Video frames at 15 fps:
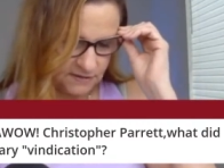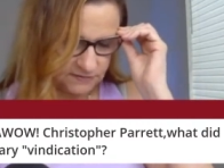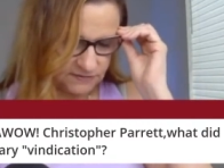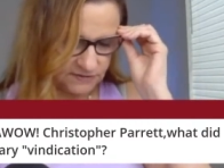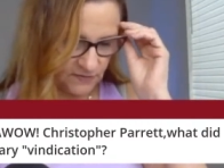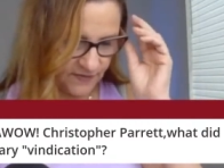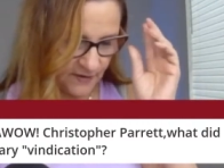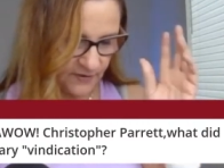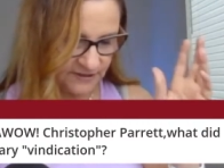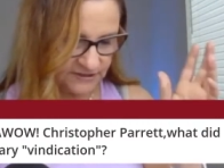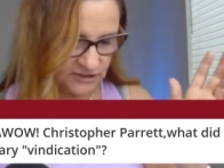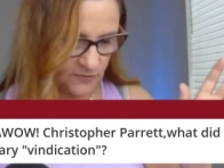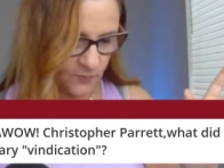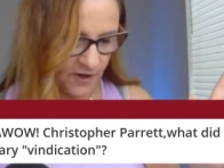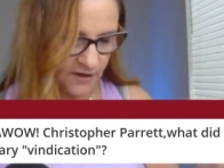So they went
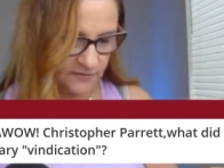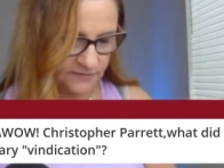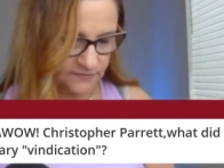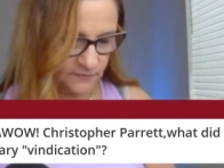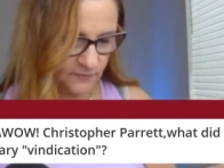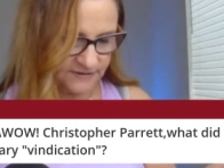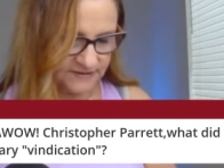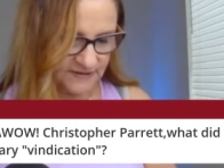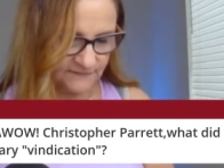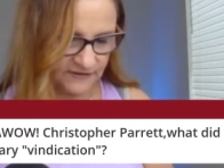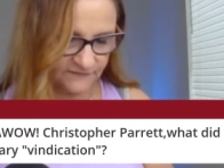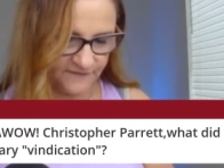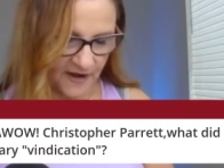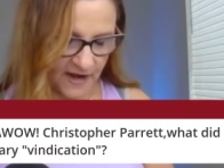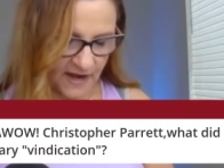to
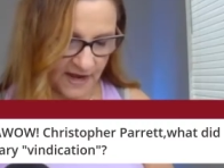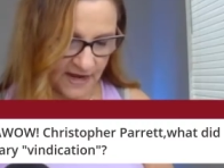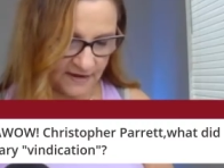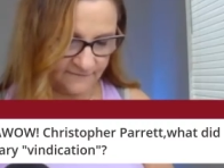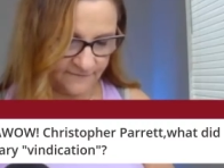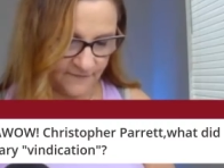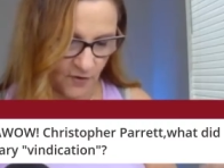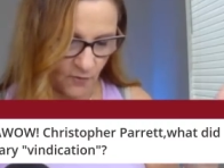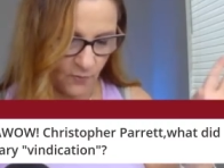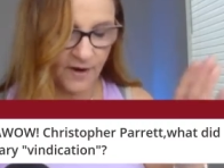175.